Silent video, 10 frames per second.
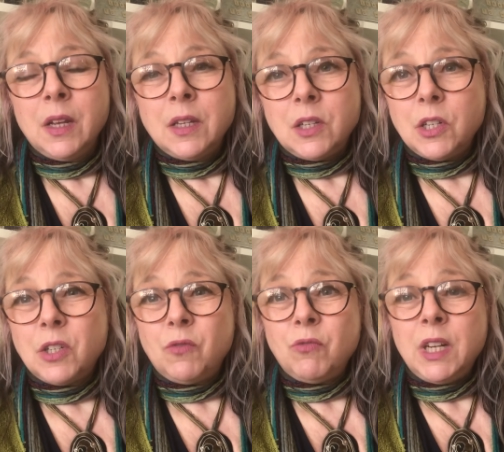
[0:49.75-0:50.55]
So,
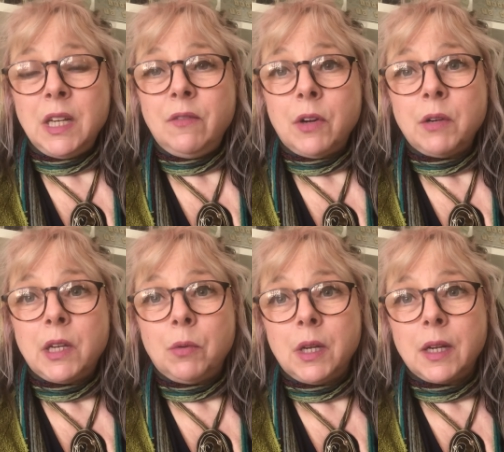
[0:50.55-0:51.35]
just really very
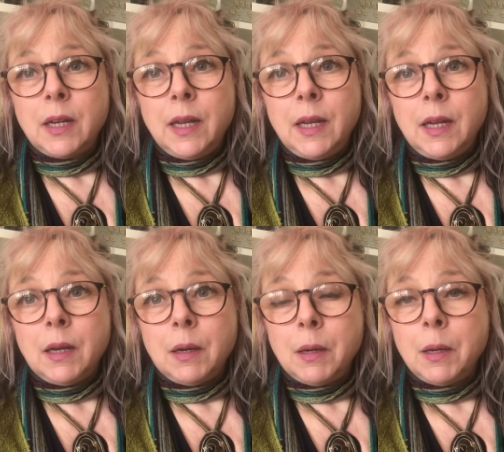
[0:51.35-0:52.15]
quickly,
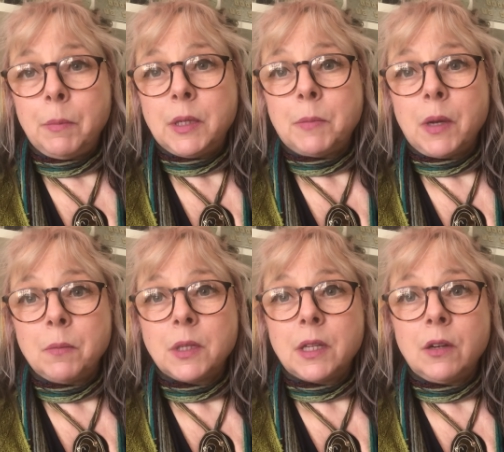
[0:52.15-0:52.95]
a bit
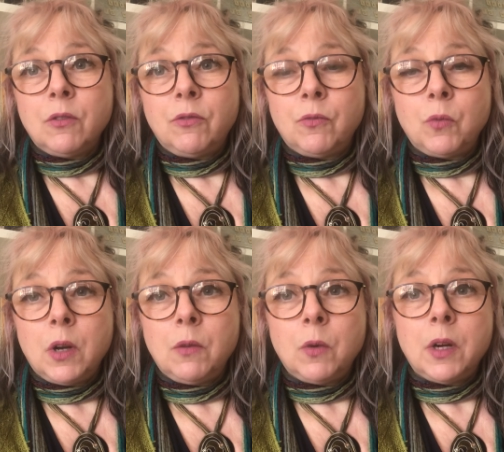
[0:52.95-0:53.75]
about myself
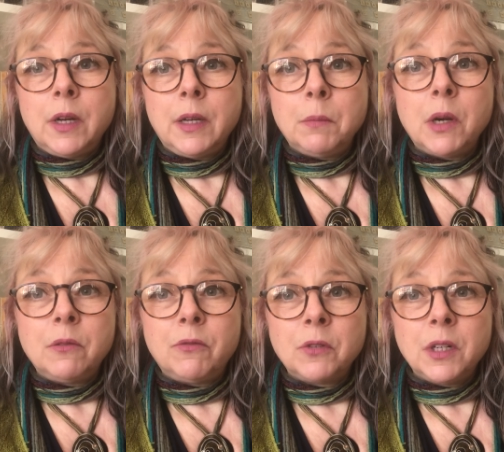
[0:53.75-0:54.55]
why, why
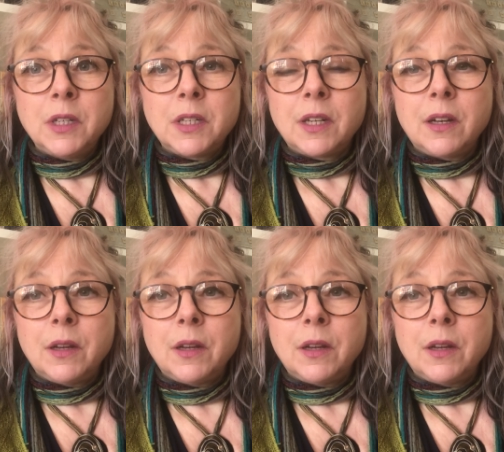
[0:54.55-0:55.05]
mindfulness.